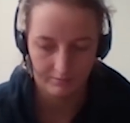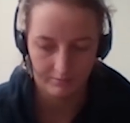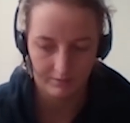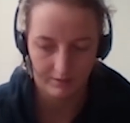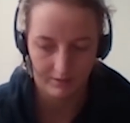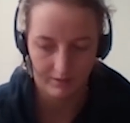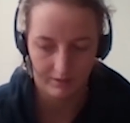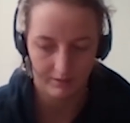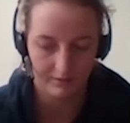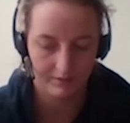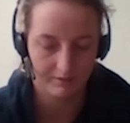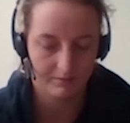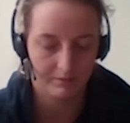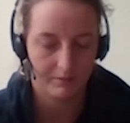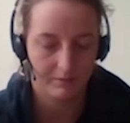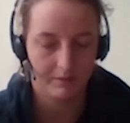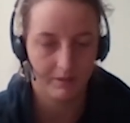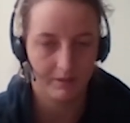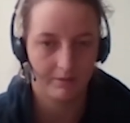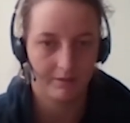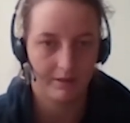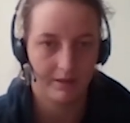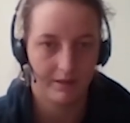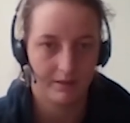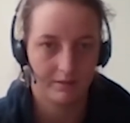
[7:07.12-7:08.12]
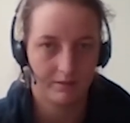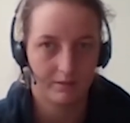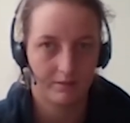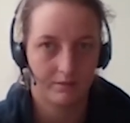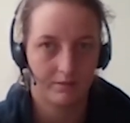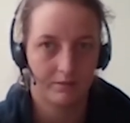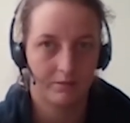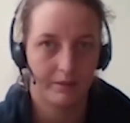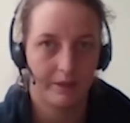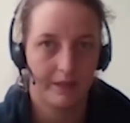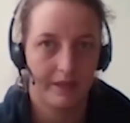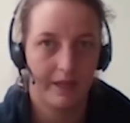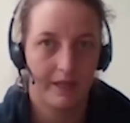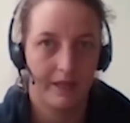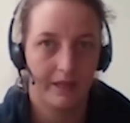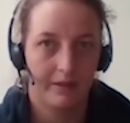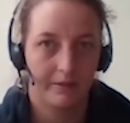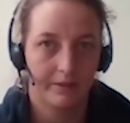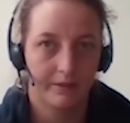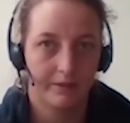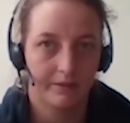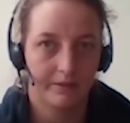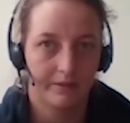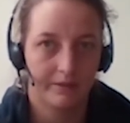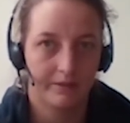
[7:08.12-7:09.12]
Uh, it's probably around twenty
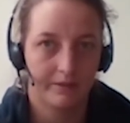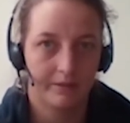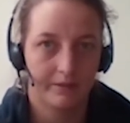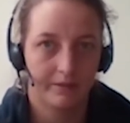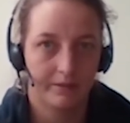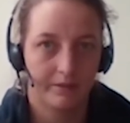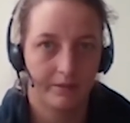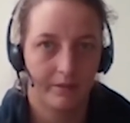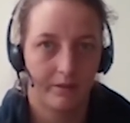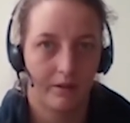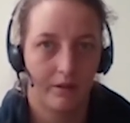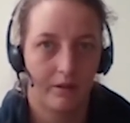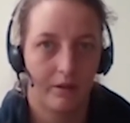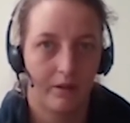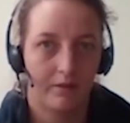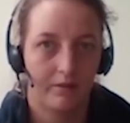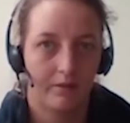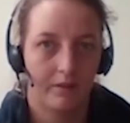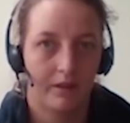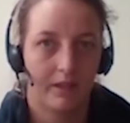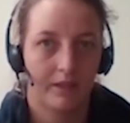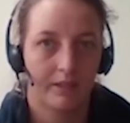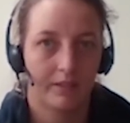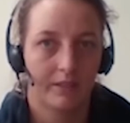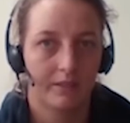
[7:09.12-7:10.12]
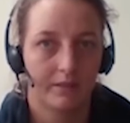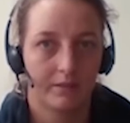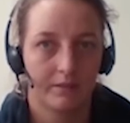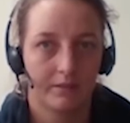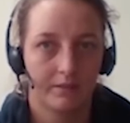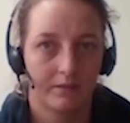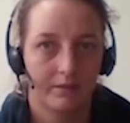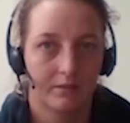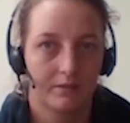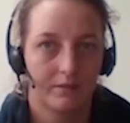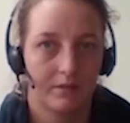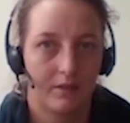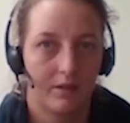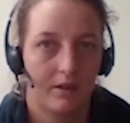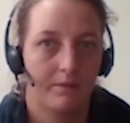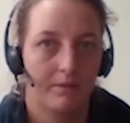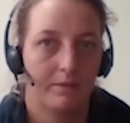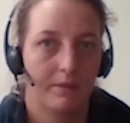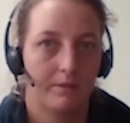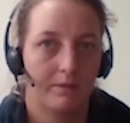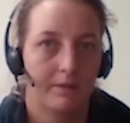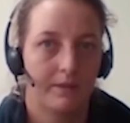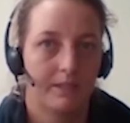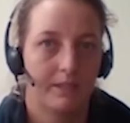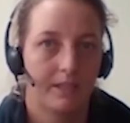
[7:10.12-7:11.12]
hours of like time
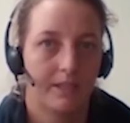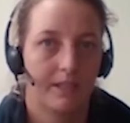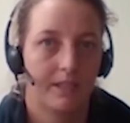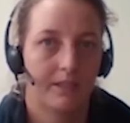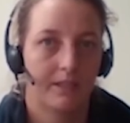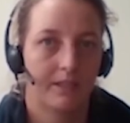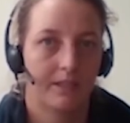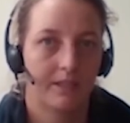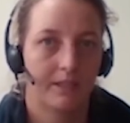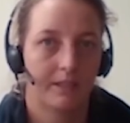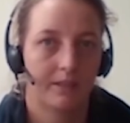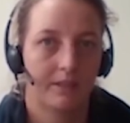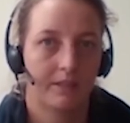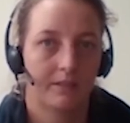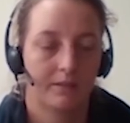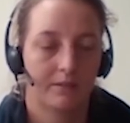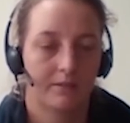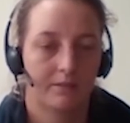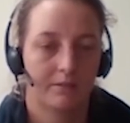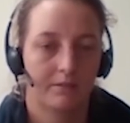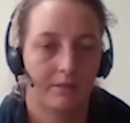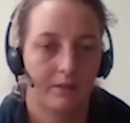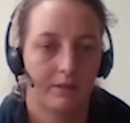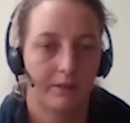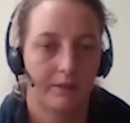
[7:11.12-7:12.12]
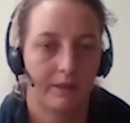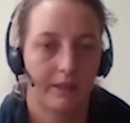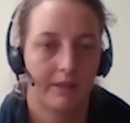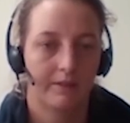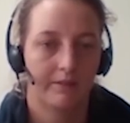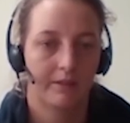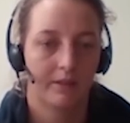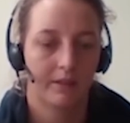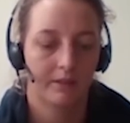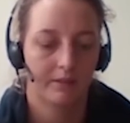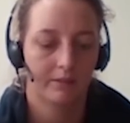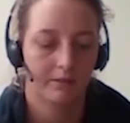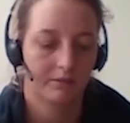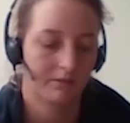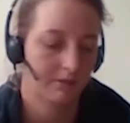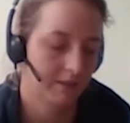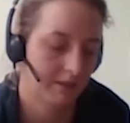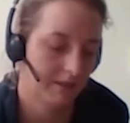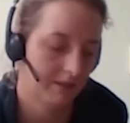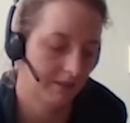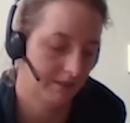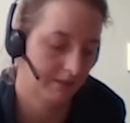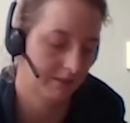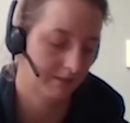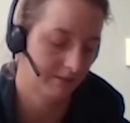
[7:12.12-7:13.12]
where we're together, where we have like
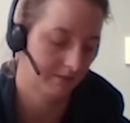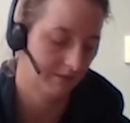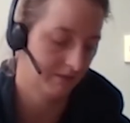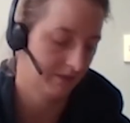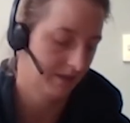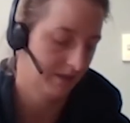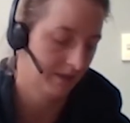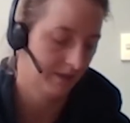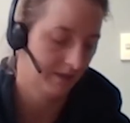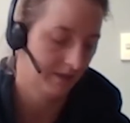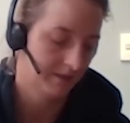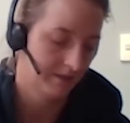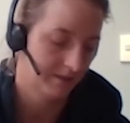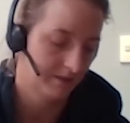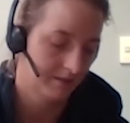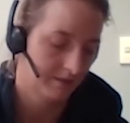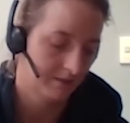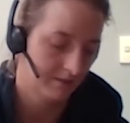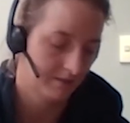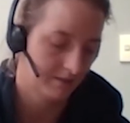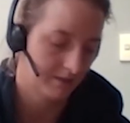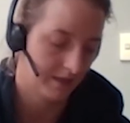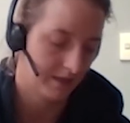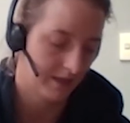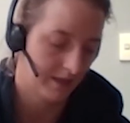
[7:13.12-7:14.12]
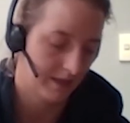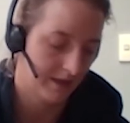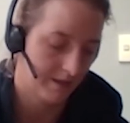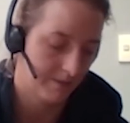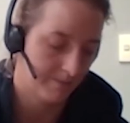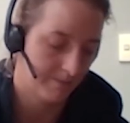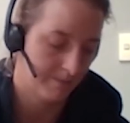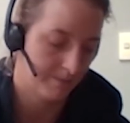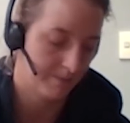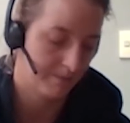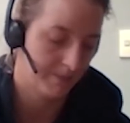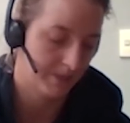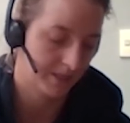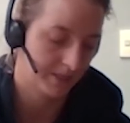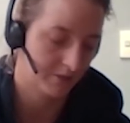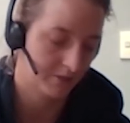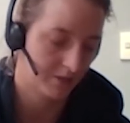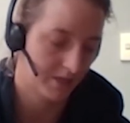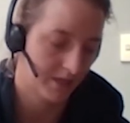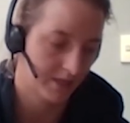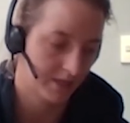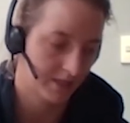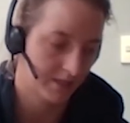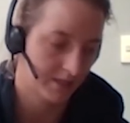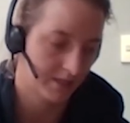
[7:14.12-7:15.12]
uh, say our big
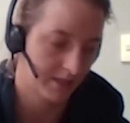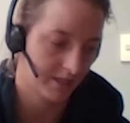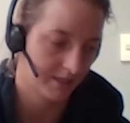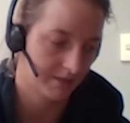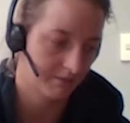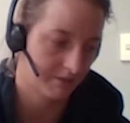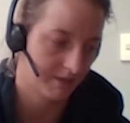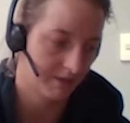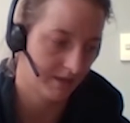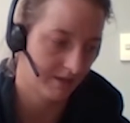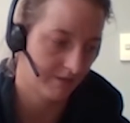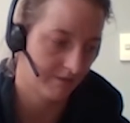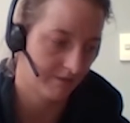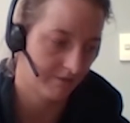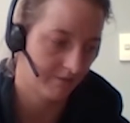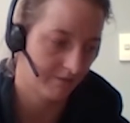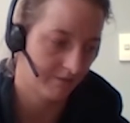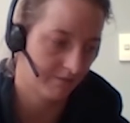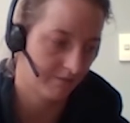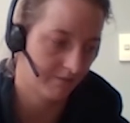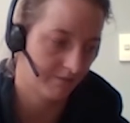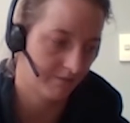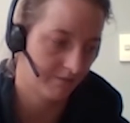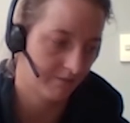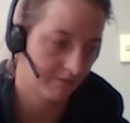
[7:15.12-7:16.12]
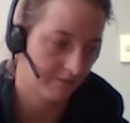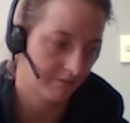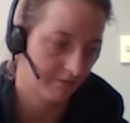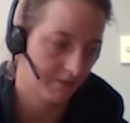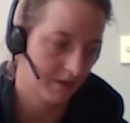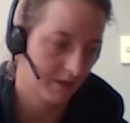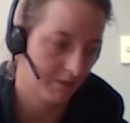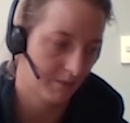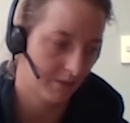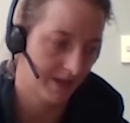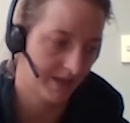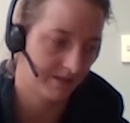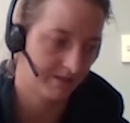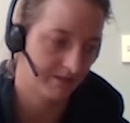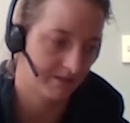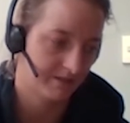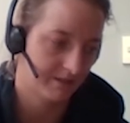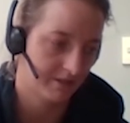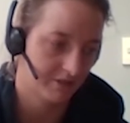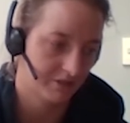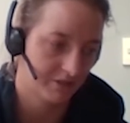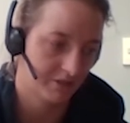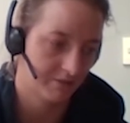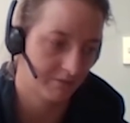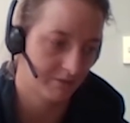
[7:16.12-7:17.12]
training days. We have a weight
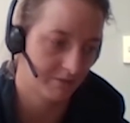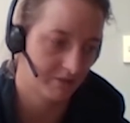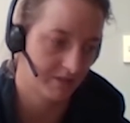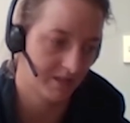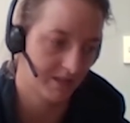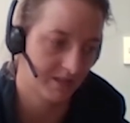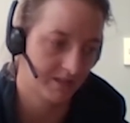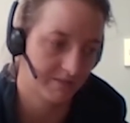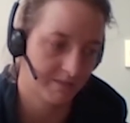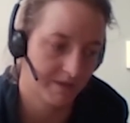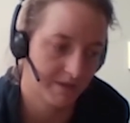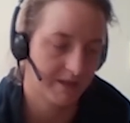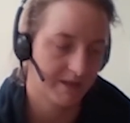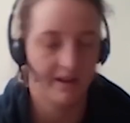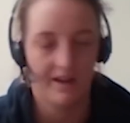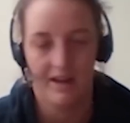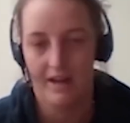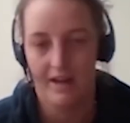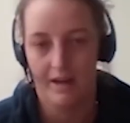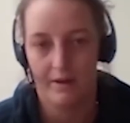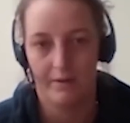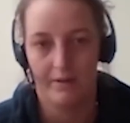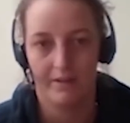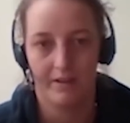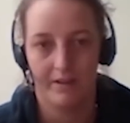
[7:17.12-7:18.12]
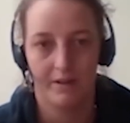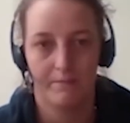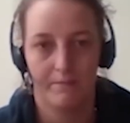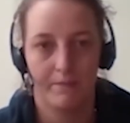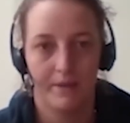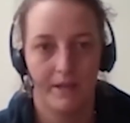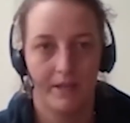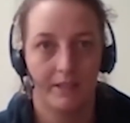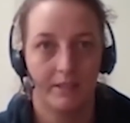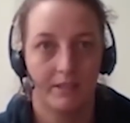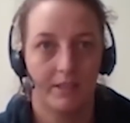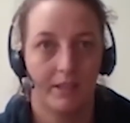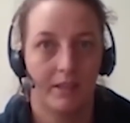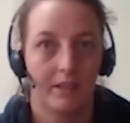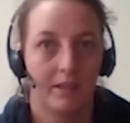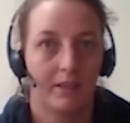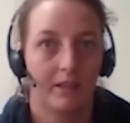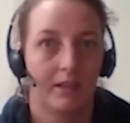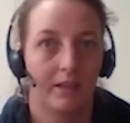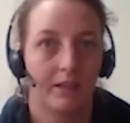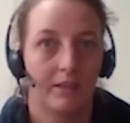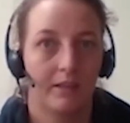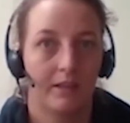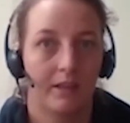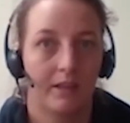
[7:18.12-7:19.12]
session which takes about an hour, then a meeting,
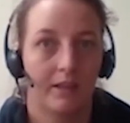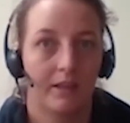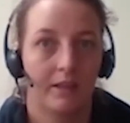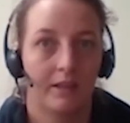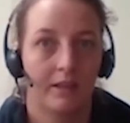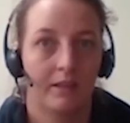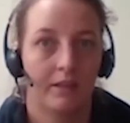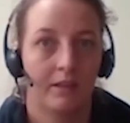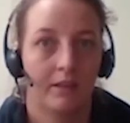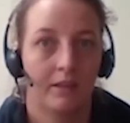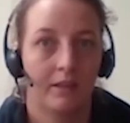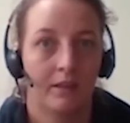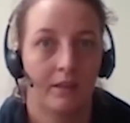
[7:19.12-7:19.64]
and then